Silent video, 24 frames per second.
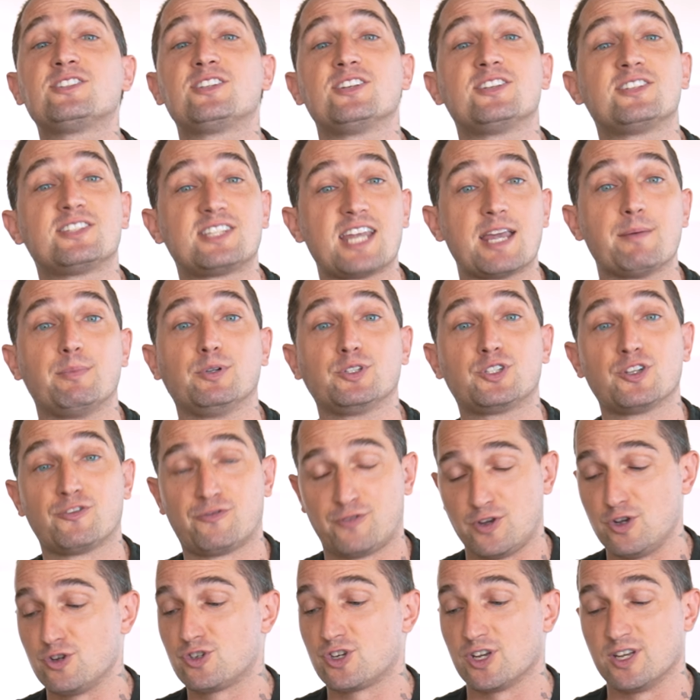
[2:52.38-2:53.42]
to Stable
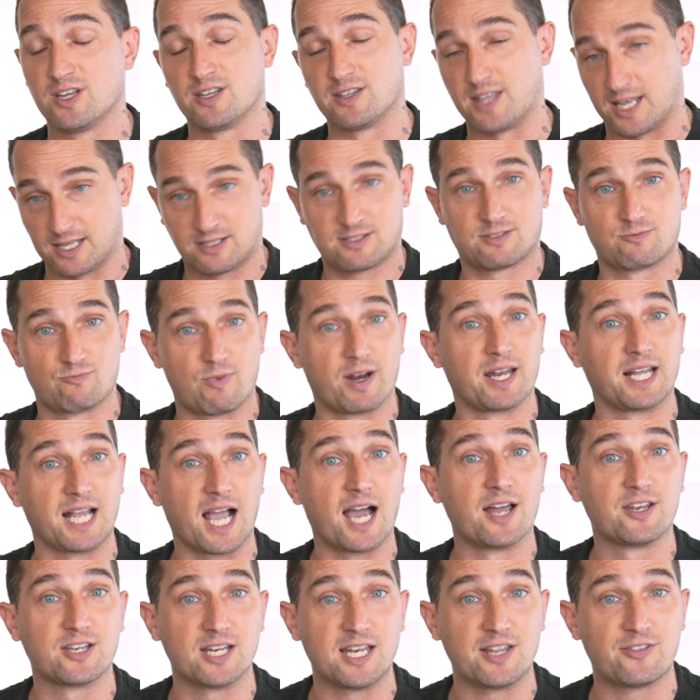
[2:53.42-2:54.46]
Diffusion that's running
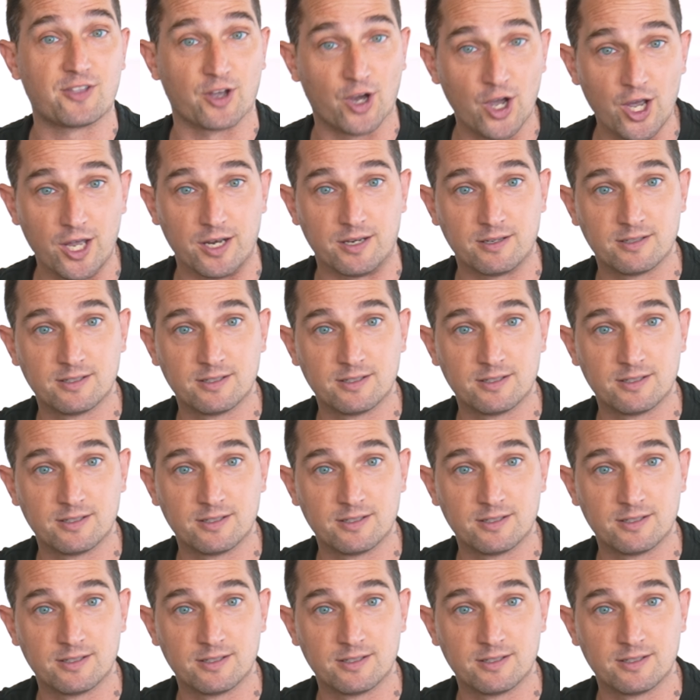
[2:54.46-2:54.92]
underneath the hood.